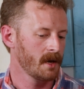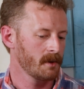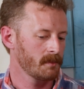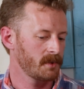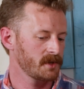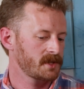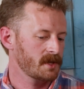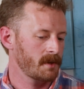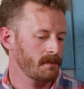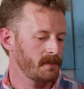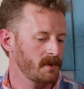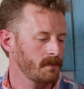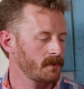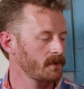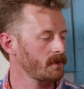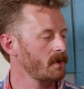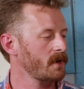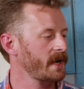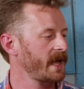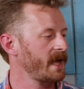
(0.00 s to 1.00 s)
But some
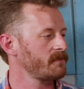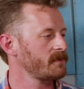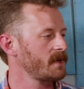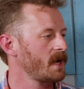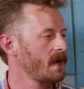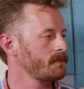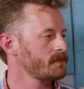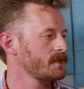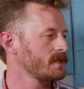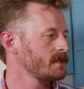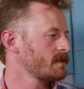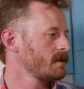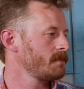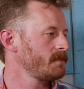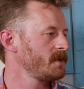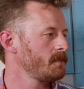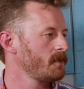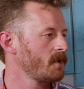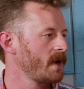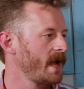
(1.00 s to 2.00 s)
people don't have an option. Some
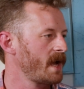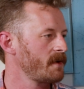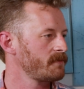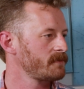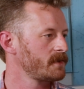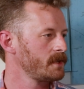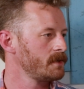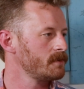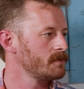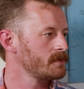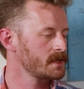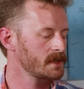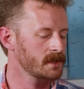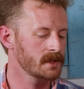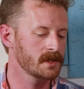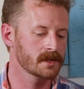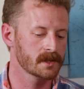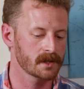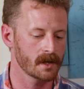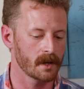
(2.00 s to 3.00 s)
people have to use it
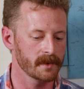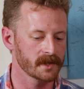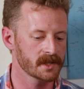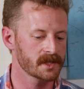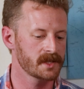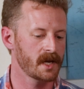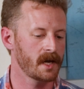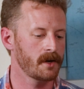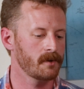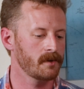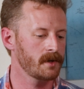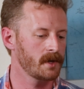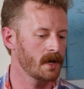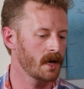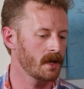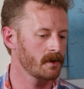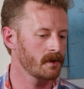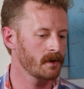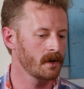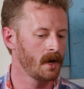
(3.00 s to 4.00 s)
to some extent or
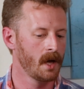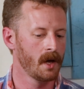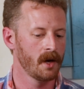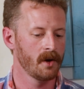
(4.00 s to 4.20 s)
another,